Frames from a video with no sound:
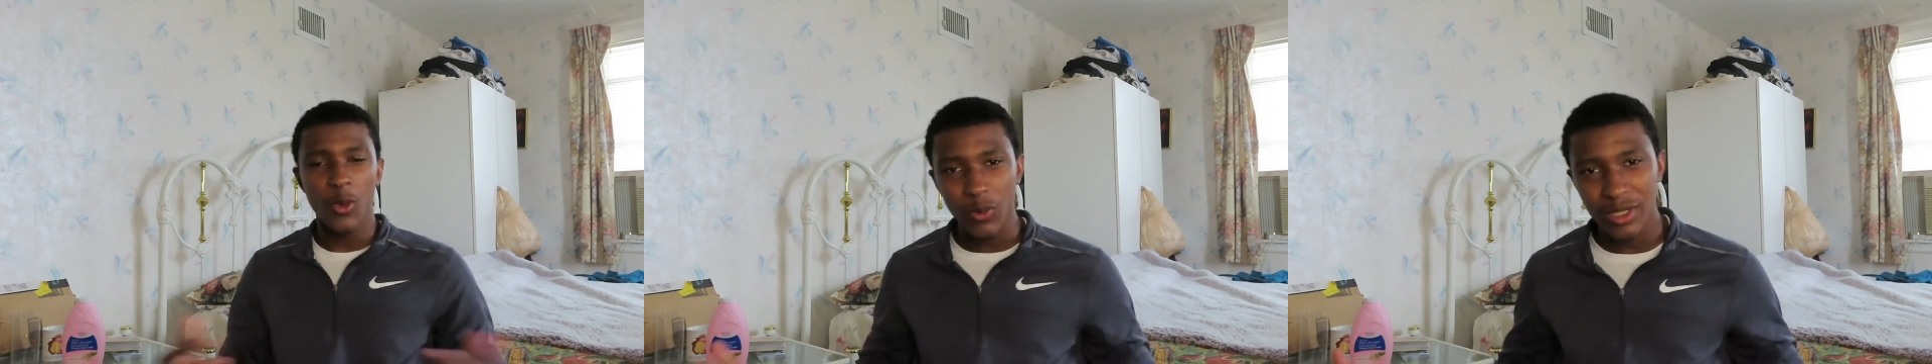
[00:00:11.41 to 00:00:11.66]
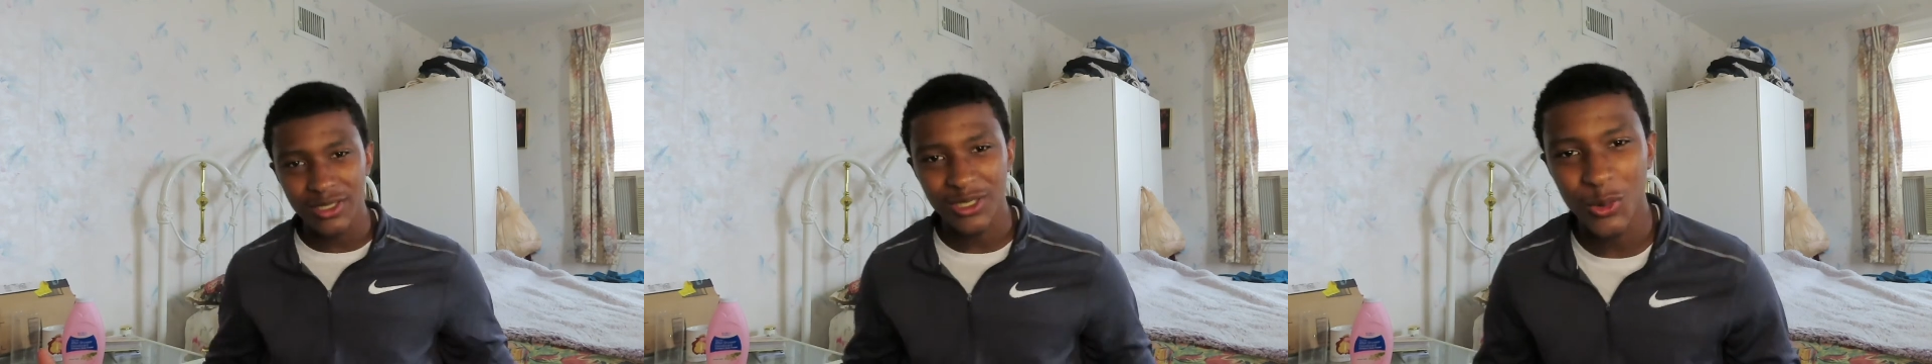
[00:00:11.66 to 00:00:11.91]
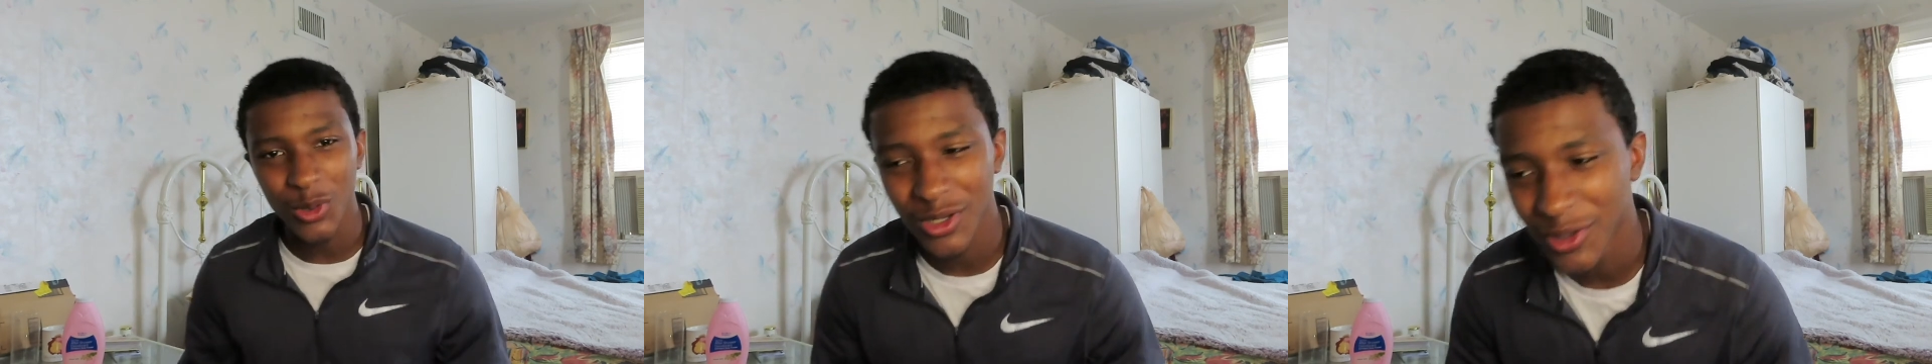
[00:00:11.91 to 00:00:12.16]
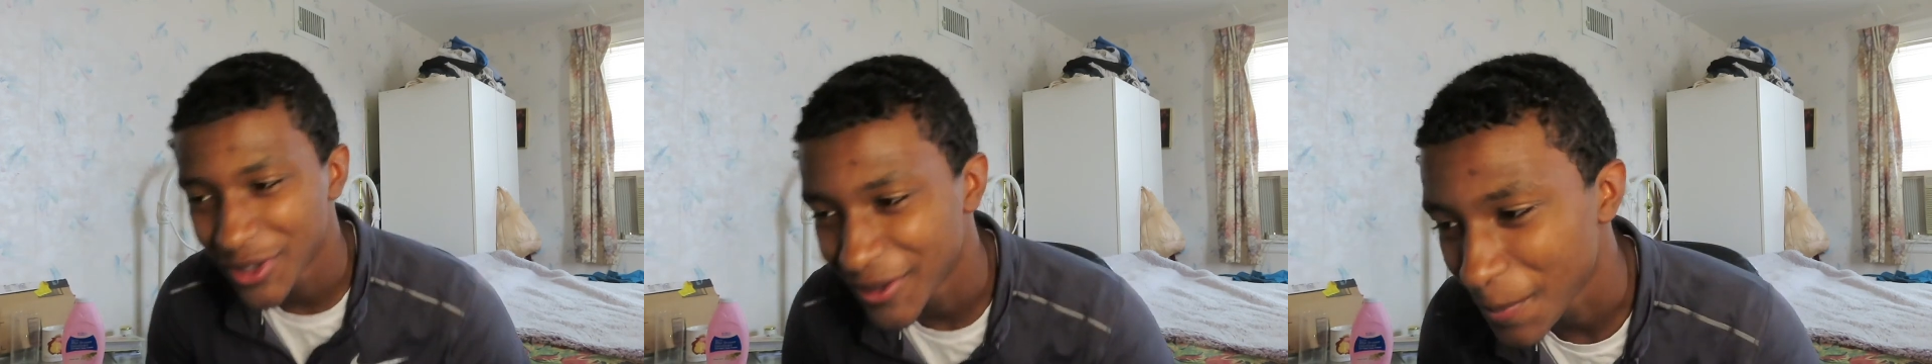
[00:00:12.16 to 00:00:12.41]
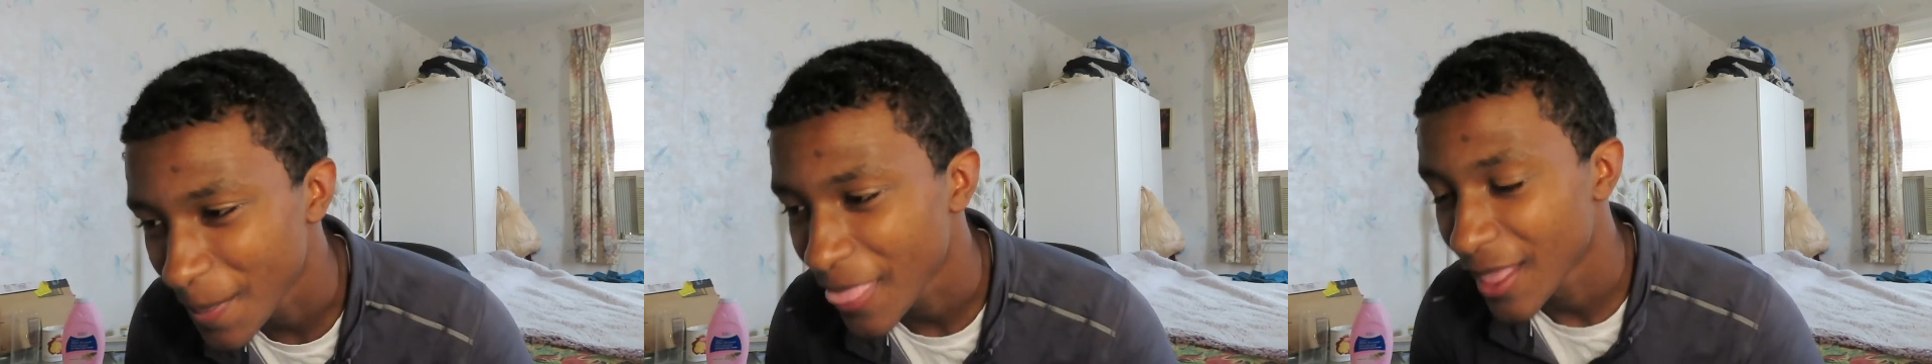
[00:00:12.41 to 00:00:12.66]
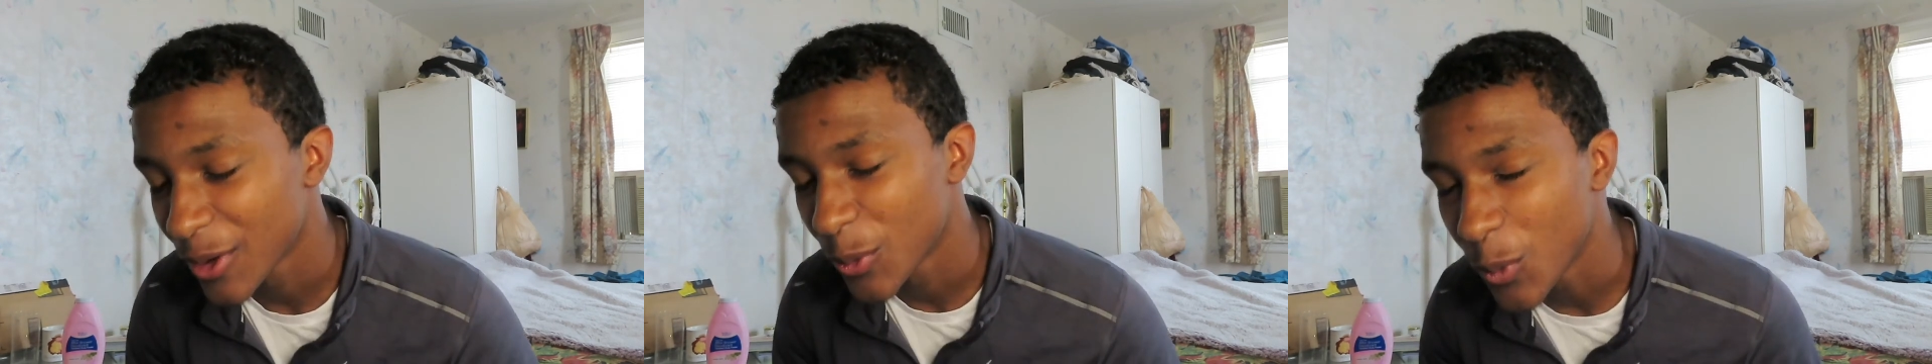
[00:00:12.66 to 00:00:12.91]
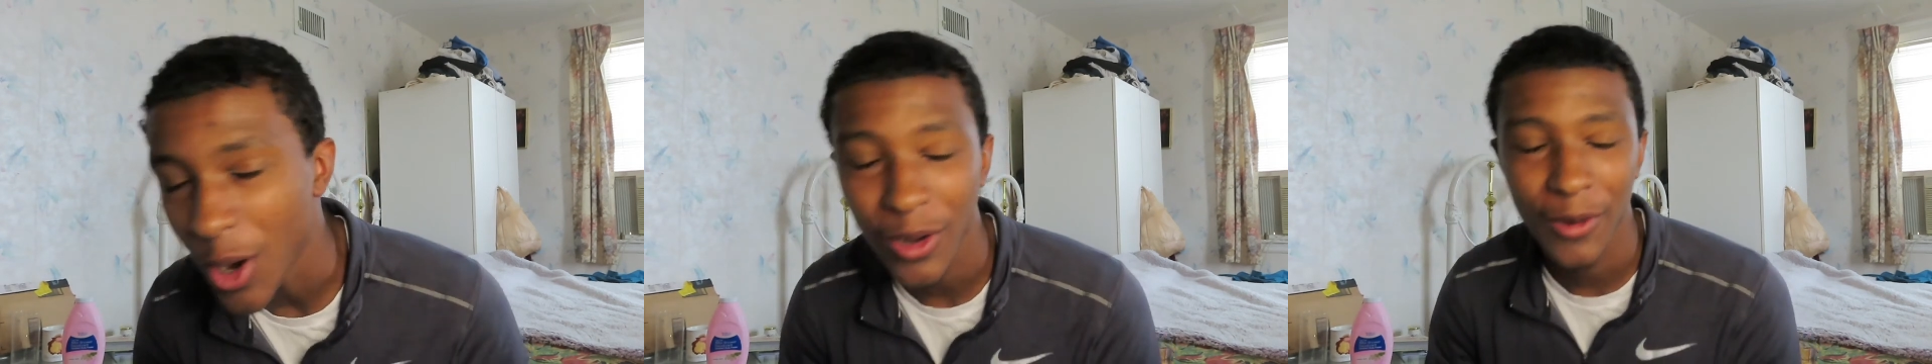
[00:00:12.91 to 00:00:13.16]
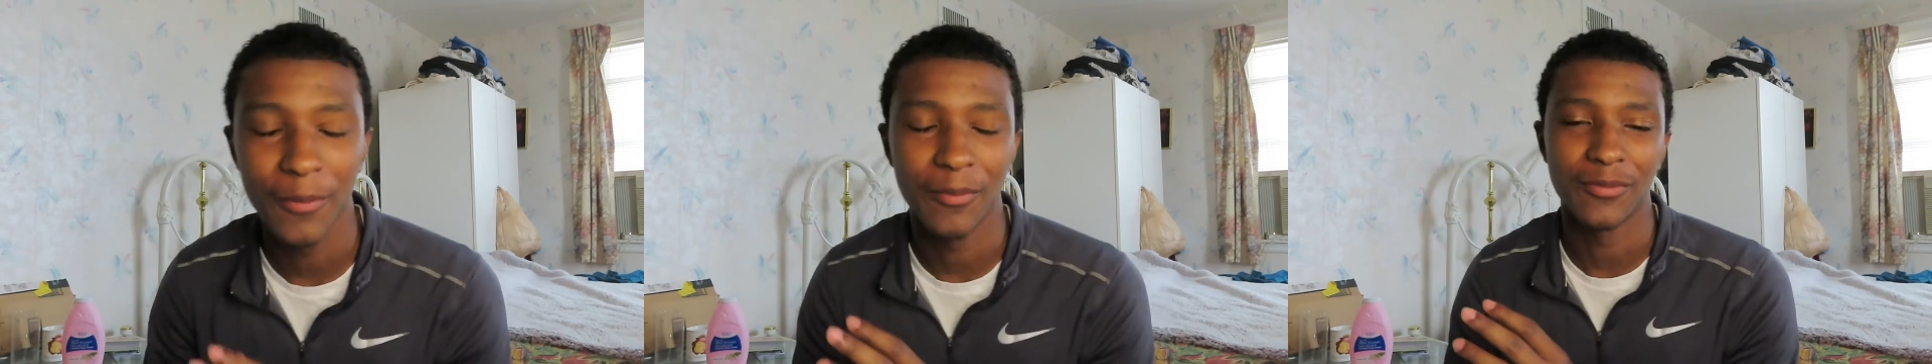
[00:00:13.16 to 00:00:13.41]
What is going on?
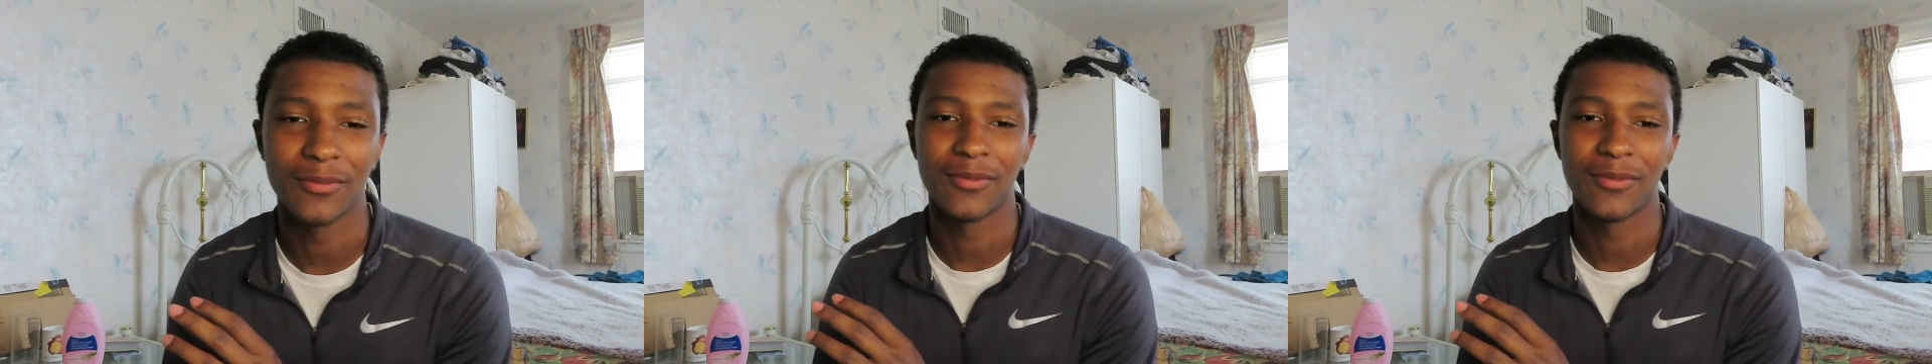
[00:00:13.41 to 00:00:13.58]
Welcome